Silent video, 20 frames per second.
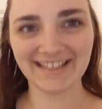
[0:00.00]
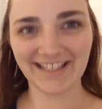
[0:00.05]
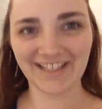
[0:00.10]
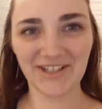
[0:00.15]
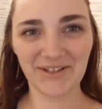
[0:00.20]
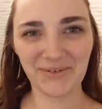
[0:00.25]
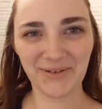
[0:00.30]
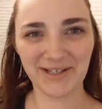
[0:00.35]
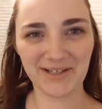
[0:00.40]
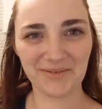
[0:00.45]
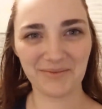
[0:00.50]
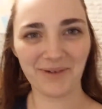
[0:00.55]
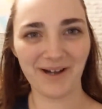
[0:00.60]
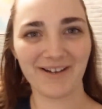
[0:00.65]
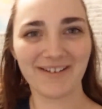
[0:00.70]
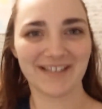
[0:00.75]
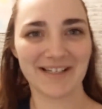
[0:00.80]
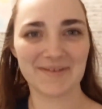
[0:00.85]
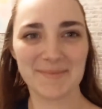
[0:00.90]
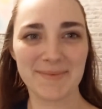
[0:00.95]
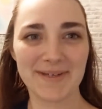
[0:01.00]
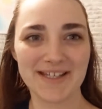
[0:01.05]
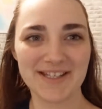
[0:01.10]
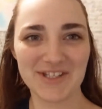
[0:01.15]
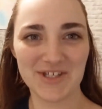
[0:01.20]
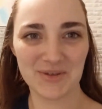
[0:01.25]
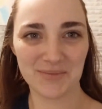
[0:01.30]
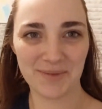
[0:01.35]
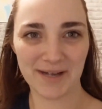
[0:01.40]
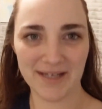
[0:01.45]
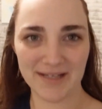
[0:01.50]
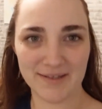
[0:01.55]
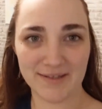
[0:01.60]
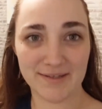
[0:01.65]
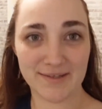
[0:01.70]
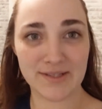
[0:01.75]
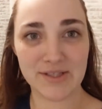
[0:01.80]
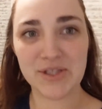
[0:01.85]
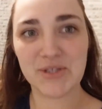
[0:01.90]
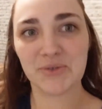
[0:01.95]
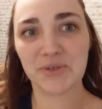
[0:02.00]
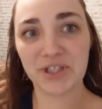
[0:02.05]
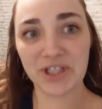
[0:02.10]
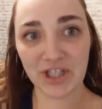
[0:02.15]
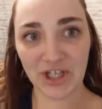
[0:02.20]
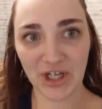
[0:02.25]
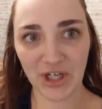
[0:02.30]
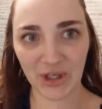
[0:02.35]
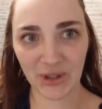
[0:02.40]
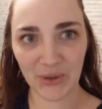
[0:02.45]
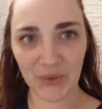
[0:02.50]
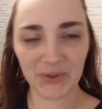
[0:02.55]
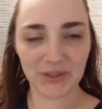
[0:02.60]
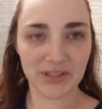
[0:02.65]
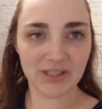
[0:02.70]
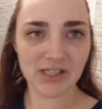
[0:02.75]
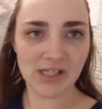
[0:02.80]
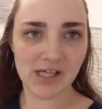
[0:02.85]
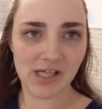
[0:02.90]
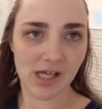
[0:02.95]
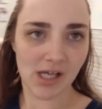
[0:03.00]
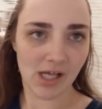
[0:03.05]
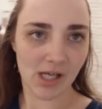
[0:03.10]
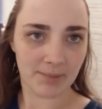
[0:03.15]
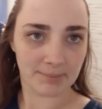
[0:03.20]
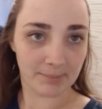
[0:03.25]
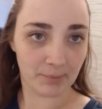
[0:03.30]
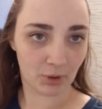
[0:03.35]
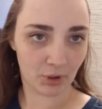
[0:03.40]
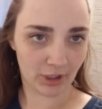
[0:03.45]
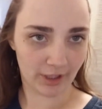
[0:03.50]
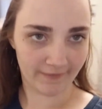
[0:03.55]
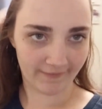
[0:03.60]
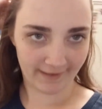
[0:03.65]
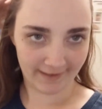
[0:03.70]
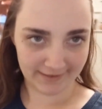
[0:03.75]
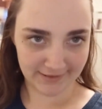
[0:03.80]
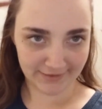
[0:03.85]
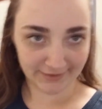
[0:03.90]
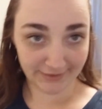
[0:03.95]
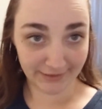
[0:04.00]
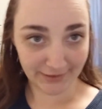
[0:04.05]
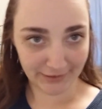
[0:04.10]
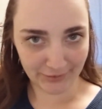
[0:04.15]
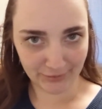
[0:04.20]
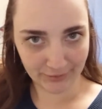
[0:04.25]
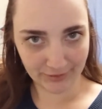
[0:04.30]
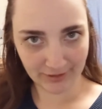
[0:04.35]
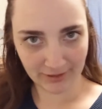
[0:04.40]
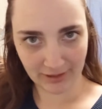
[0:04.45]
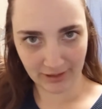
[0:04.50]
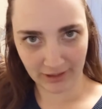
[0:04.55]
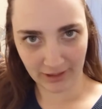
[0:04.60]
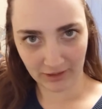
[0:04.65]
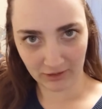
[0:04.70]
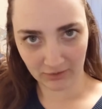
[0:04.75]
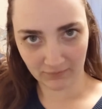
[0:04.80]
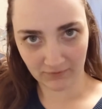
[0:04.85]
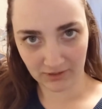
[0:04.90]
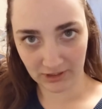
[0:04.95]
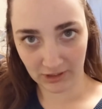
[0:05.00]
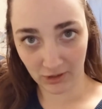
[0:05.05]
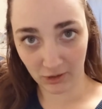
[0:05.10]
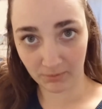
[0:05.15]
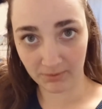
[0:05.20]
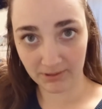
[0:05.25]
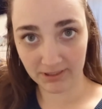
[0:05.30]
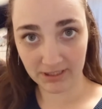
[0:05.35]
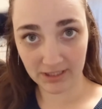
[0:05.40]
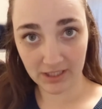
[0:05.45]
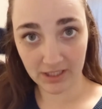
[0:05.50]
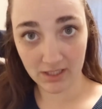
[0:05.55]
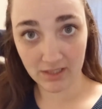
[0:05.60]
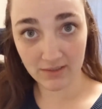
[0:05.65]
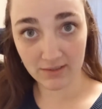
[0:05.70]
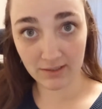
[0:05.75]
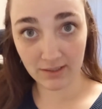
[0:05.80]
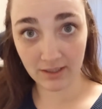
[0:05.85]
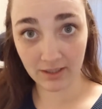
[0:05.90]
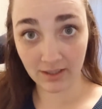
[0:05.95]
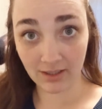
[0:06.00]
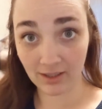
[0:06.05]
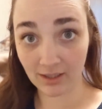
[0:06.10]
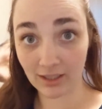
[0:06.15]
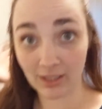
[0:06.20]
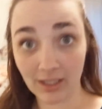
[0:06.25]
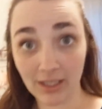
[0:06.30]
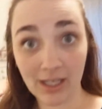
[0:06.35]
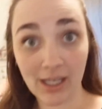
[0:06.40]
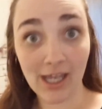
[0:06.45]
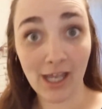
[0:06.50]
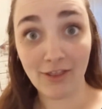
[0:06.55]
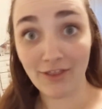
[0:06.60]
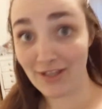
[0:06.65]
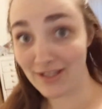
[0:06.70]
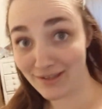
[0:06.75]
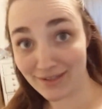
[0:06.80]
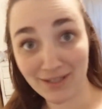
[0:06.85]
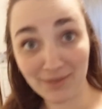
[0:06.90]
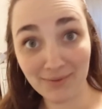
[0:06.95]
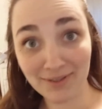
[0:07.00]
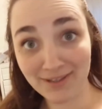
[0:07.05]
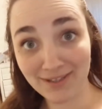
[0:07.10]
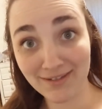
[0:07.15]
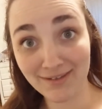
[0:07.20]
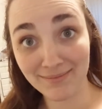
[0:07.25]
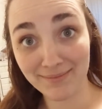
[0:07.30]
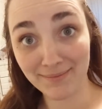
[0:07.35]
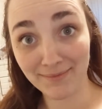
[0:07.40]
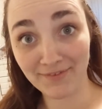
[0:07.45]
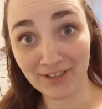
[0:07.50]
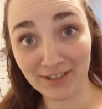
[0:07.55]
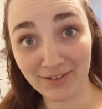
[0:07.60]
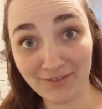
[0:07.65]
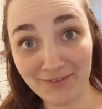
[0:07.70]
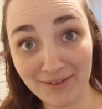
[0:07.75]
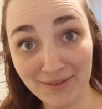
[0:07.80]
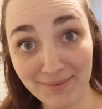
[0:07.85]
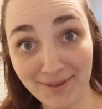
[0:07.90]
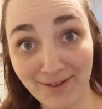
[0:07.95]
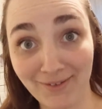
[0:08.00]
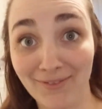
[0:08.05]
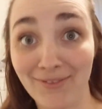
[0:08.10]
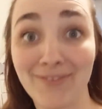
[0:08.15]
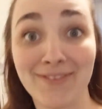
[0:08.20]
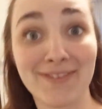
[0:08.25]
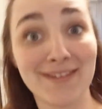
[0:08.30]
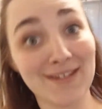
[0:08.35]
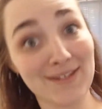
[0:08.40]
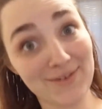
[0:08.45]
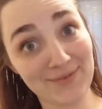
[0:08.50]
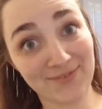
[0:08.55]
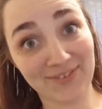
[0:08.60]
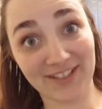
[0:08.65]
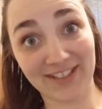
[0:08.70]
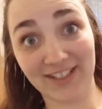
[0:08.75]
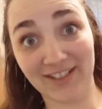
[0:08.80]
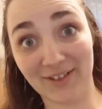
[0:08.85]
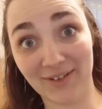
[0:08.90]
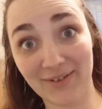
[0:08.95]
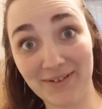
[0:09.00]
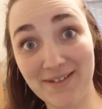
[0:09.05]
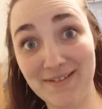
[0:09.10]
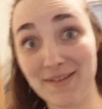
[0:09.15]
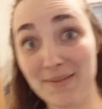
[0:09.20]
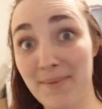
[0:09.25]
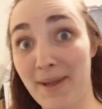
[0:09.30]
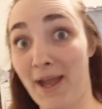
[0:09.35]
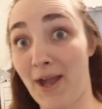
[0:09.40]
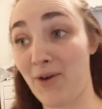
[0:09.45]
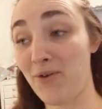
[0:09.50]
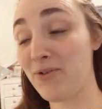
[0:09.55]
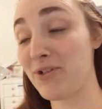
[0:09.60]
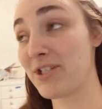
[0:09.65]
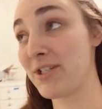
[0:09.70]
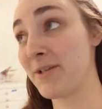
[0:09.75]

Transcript: Hello and welcome to my studio. More on that later in another video because that's not what this video is about. This video is about